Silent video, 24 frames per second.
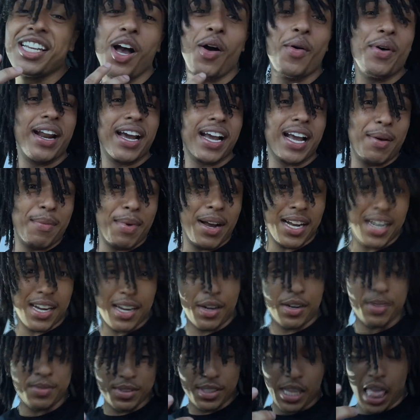y'all when I get back.
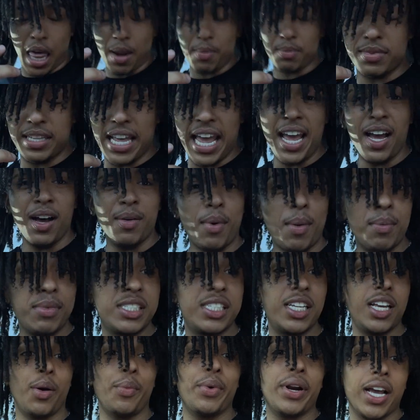I'm sad. Damn, I'ma see
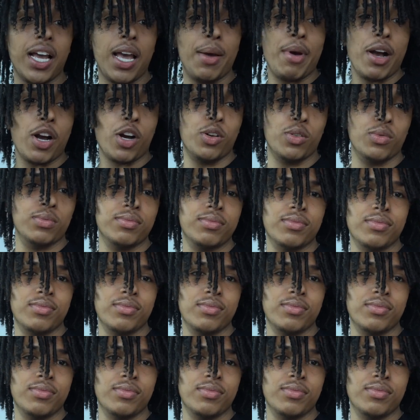y'all when I get back home.